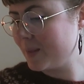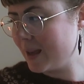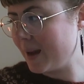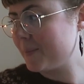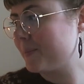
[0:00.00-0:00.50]

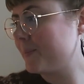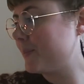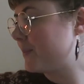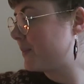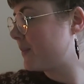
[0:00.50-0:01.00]
yeah,
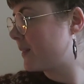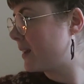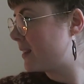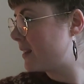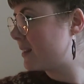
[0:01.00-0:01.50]

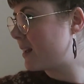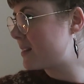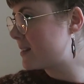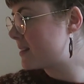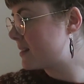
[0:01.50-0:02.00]
I think
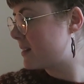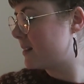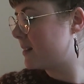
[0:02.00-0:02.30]
that's